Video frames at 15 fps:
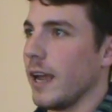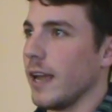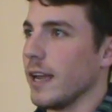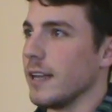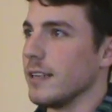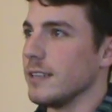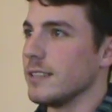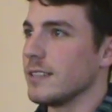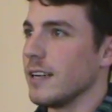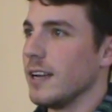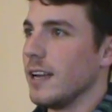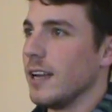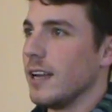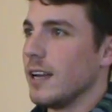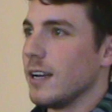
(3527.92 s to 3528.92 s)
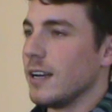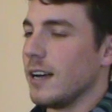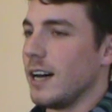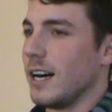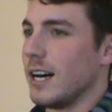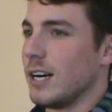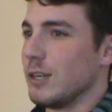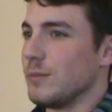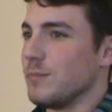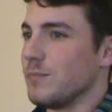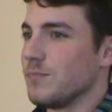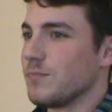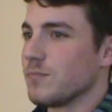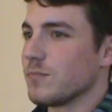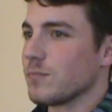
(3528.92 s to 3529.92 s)
And,
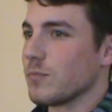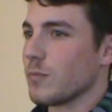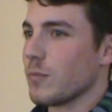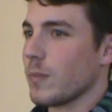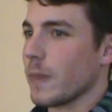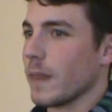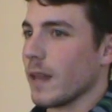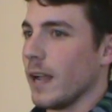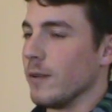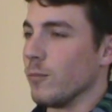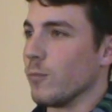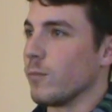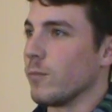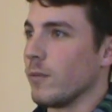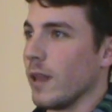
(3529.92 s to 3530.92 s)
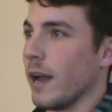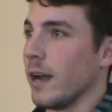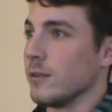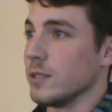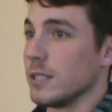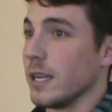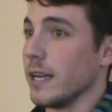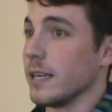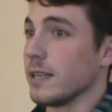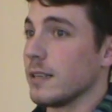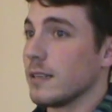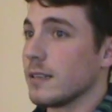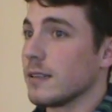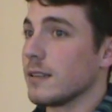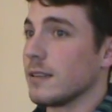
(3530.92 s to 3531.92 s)
um, and I was like,
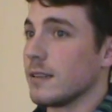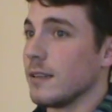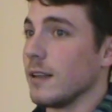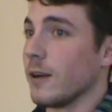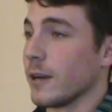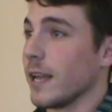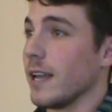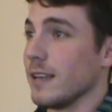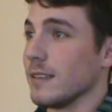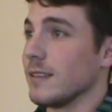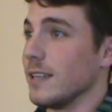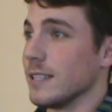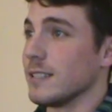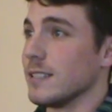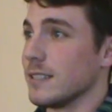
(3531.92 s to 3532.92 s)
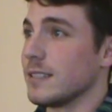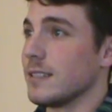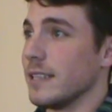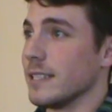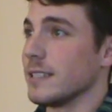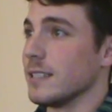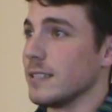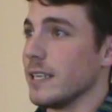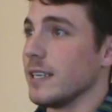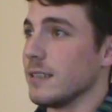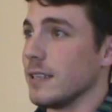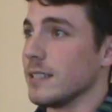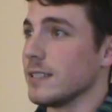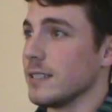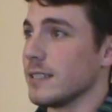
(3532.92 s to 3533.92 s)
okay, this is this is
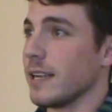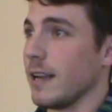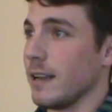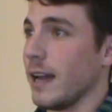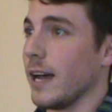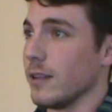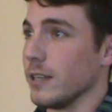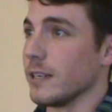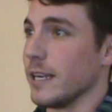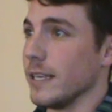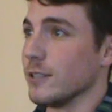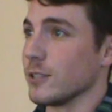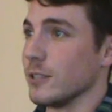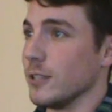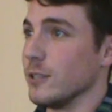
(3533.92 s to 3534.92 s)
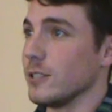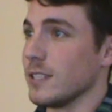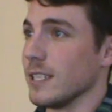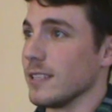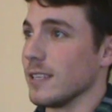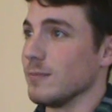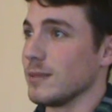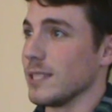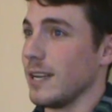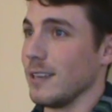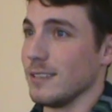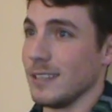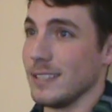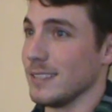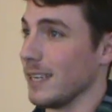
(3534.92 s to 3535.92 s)
it. This is how, they're introducing
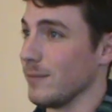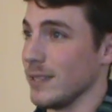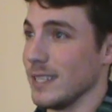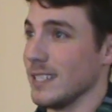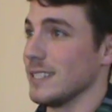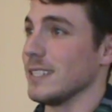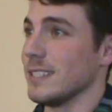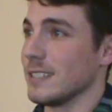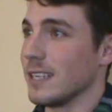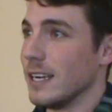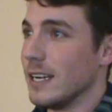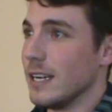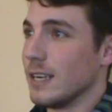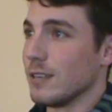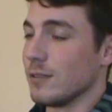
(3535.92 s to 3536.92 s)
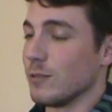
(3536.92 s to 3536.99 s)
themselves. This is, I mean, this is yeah.